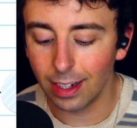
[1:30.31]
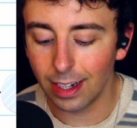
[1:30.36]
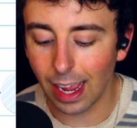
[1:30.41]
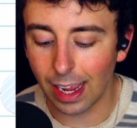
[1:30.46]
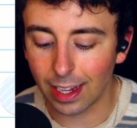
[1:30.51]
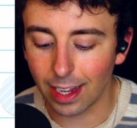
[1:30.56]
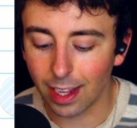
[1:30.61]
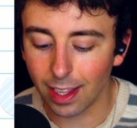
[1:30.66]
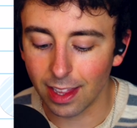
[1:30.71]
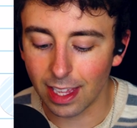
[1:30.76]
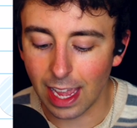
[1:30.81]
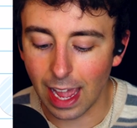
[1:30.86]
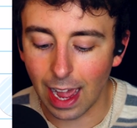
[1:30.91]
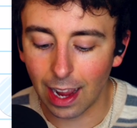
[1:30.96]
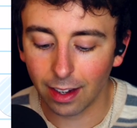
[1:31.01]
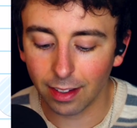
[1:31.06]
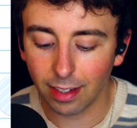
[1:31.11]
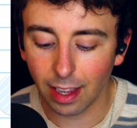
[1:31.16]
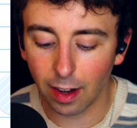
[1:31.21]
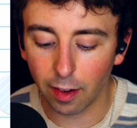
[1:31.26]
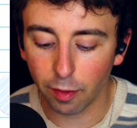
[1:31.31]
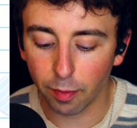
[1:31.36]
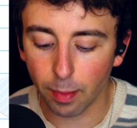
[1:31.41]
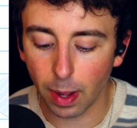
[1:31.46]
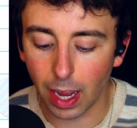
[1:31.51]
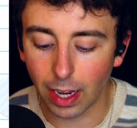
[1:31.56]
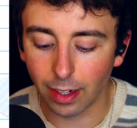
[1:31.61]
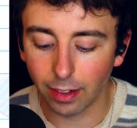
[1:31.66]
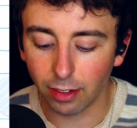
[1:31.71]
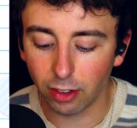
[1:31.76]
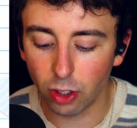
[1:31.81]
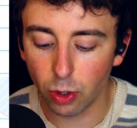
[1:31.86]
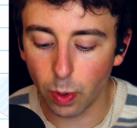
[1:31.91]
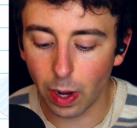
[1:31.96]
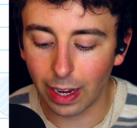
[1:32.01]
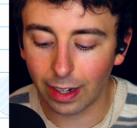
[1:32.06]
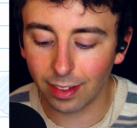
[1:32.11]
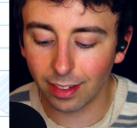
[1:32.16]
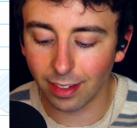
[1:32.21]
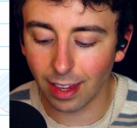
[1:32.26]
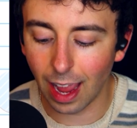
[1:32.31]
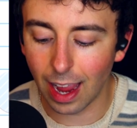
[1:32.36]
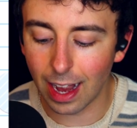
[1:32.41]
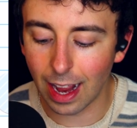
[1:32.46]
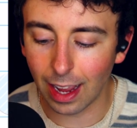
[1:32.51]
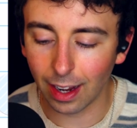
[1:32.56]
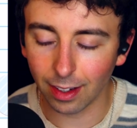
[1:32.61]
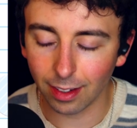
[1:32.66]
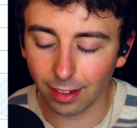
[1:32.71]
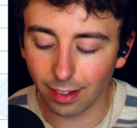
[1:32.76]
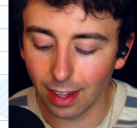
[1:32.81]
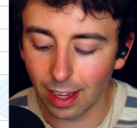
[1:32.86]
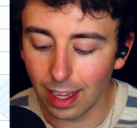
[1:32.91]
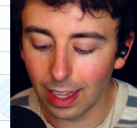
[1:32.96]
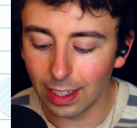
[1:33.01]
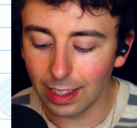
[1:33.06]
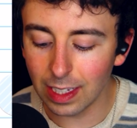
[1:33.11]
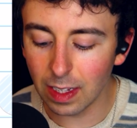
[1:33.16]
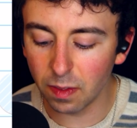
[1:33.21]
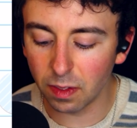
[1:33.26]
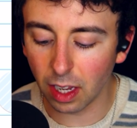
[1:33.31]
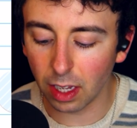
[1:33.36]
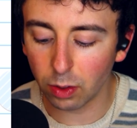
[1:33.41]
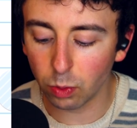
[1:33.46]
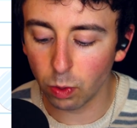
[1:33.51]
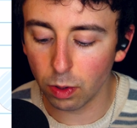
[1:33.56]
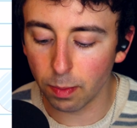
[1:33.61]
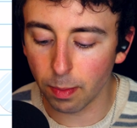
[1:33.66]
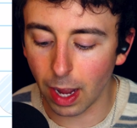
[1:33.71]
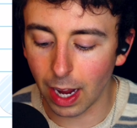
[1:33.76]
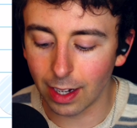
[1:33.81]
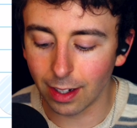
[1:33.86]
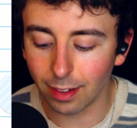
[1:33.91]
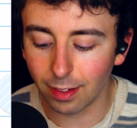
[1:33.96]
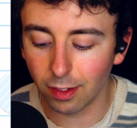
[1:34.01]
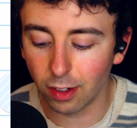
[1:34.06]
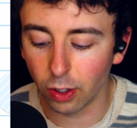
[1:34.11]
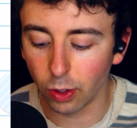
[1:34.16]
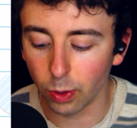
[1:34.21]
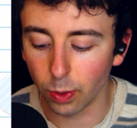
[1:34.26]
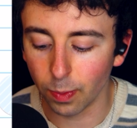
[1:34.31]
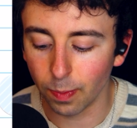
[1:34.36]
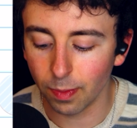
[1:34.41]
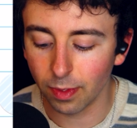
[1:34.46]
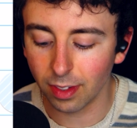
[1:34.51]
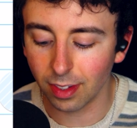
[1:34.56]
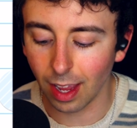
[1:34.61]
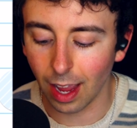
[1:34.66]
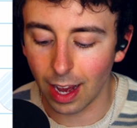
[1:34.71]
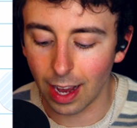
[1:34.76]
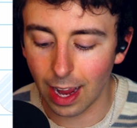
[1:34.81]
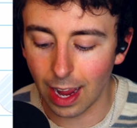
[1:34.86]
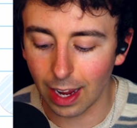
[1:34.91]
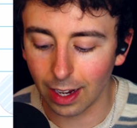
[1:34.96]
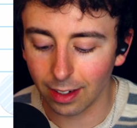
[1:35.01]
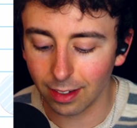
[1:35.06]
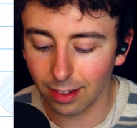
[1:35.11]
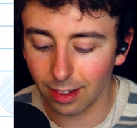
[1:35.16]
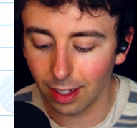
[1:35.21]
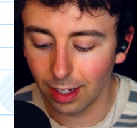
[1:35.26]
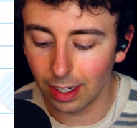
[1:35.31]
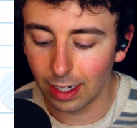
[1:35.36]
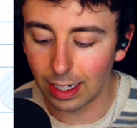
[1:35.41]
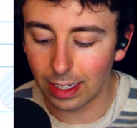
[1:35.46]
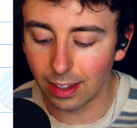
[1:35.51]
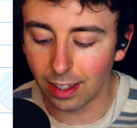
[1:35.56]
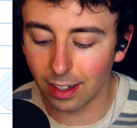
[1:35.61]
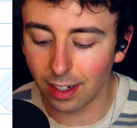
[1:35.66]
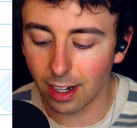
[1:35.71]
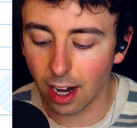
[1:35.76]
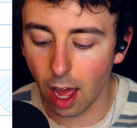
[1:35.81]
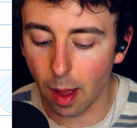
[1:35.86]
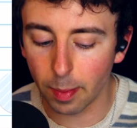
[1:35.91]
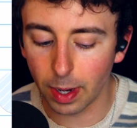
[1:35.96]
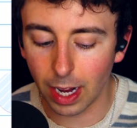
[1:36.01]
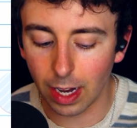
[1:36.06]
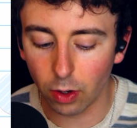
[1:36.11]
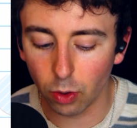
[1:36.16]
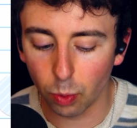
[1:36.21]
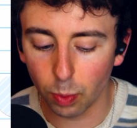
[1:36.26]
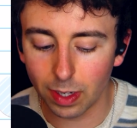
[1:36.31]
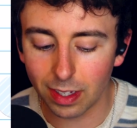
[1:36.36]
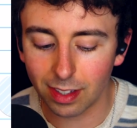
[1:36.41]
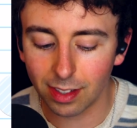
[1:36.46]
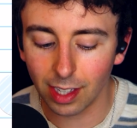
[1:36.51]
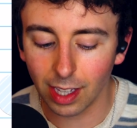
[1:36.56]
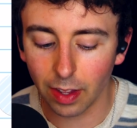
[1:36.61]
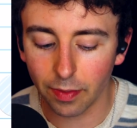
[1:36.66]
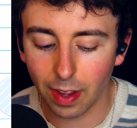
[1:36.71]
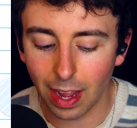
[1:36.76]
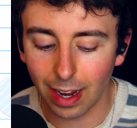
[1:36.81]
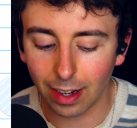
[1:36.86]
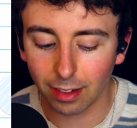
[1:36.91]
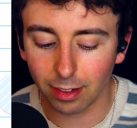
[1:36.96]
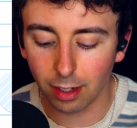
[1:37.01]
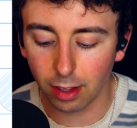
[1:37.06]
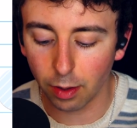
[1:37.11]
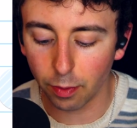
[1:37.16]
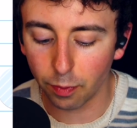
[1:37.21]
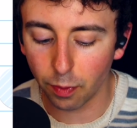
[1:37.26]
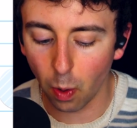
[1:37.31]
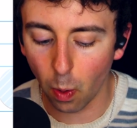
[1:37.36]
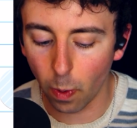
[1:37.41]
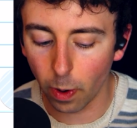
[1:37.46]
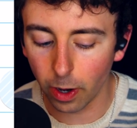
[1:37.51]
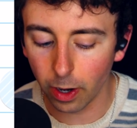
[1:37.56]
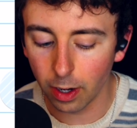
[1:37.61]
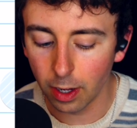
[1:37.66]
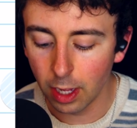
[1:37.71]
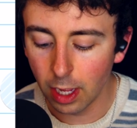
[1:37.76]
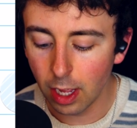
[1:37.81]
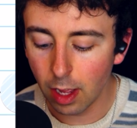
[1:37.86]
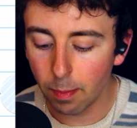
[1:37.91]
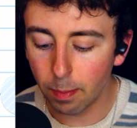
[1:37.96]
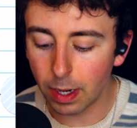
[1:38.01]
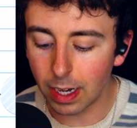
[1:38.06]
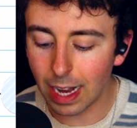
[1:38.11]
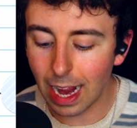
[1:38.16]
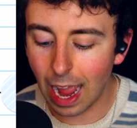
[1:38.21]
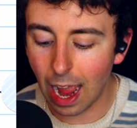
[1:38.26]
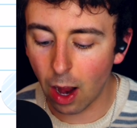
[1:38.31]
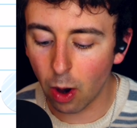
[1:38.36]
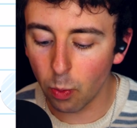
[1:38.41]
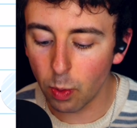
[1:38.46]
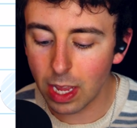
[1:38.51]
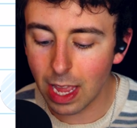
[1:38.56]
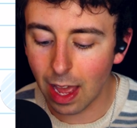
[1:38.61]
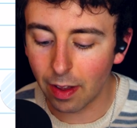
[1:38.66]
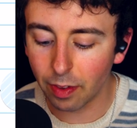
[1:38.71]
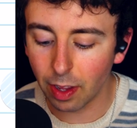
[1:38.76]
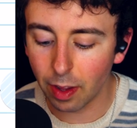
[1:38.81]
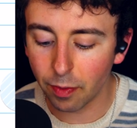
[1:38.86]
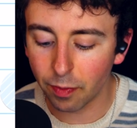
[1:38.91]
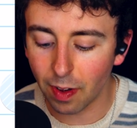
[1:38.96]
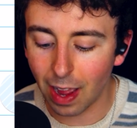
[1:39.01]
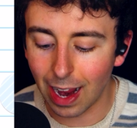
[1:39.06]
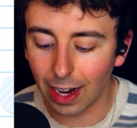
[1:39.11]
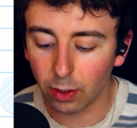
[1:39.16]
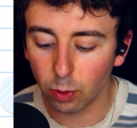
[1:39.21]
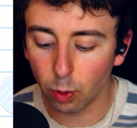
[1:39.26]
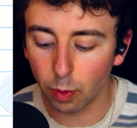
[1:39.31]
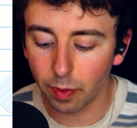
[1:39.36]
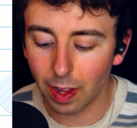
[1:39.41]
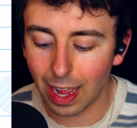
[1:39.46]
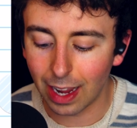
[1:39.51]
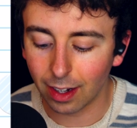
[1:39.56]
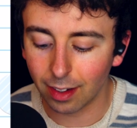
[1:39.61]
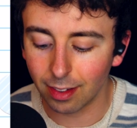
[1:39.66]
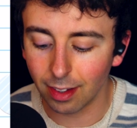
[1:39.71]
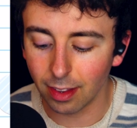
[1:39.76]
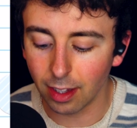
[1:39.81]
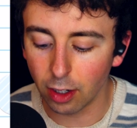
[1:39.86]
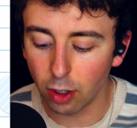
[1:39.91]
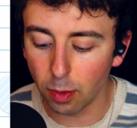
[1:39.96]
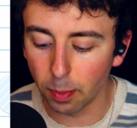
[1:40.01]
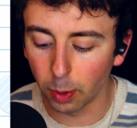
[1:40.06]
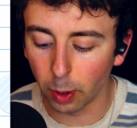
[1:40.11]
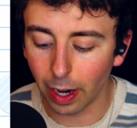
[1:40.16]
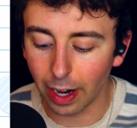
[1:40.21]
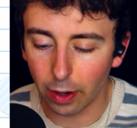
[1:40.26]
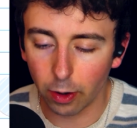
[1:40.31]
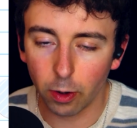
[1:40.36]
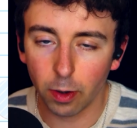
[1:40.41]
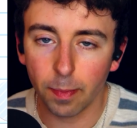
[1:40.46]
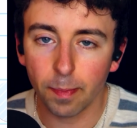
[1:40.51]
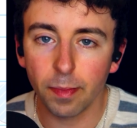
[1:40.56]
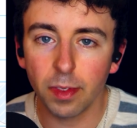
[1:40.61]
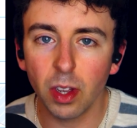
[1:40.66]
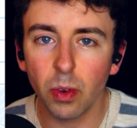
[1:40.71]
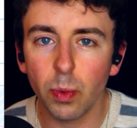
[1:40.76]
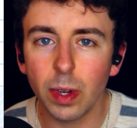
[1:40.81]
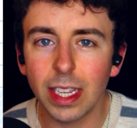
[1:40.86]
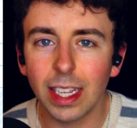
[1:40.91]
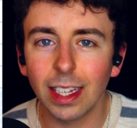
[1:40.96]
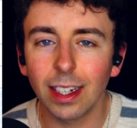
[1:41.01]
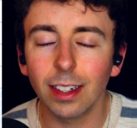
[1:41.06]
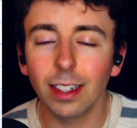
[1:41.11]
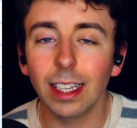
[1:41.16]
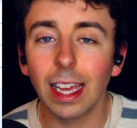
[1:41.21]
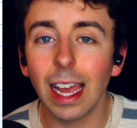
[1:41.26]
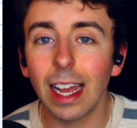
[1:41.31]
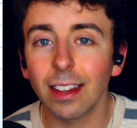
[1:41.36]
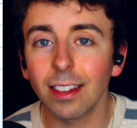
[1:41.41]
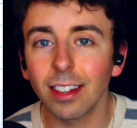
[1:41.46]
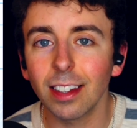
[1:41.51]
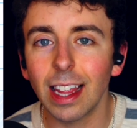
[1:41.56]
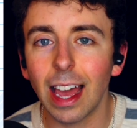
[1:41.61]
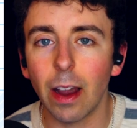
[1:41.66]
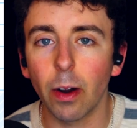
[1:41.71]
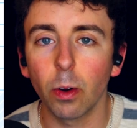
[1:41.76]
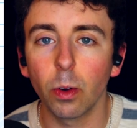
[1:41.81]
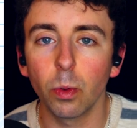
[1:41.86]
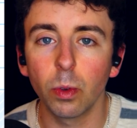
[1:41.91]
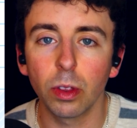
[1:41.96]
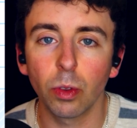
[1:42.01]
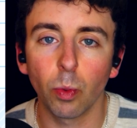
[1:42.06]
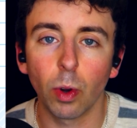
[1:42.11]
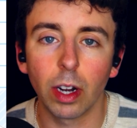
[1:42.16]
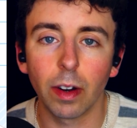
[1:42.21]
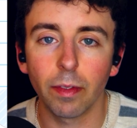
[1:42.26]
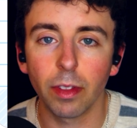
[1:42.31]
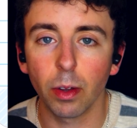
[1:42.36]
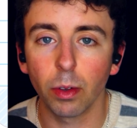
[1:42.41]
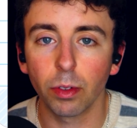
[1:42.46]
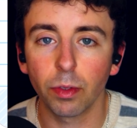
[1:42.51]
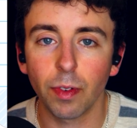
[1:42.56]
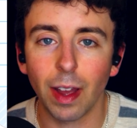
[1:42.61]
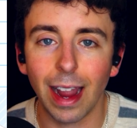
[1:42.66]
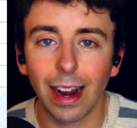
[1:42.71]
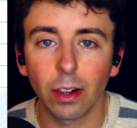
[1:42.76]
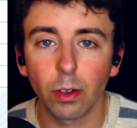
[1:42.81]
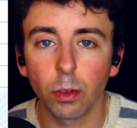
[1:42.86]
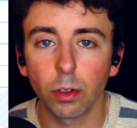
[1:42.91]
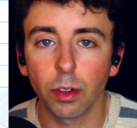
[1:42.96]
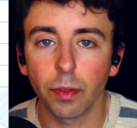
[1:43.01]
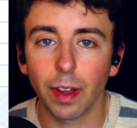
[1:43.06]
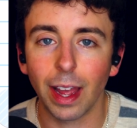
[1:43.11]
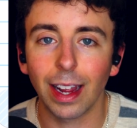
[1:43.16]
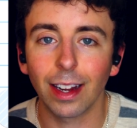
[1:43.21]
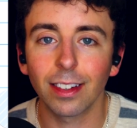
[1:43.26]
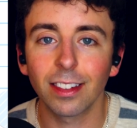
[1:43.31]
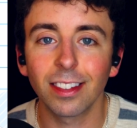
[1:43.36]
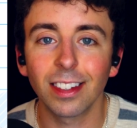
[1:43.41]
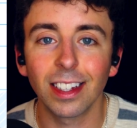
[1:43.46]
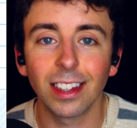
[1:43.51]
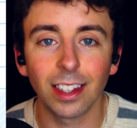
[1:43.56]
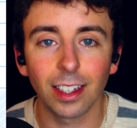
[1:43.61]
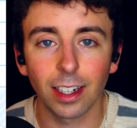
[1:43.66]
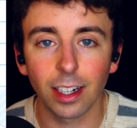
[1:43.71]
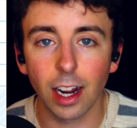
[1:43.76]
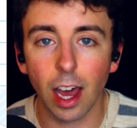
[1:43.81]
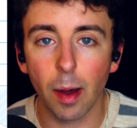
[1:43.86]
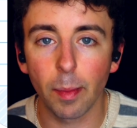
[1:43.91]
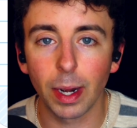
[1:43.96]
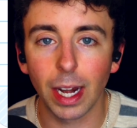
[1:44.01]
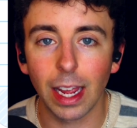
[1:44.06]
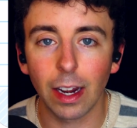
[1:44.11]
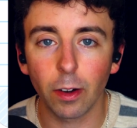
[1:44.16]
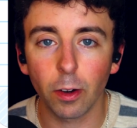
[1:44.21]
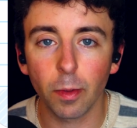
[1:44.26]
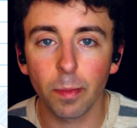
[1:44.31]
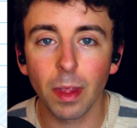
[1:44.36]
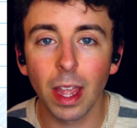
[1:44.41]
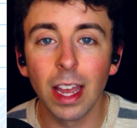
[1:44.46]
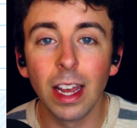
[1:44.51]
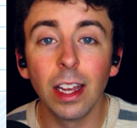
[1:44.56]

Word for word: Taking the x out of minus 2x sine x leaves us with minus 2 sine x. In the denominator, we still have x to the 4, but now we have a factor of x in the numerator that we can cancel out with one of those factors of x in the denominator.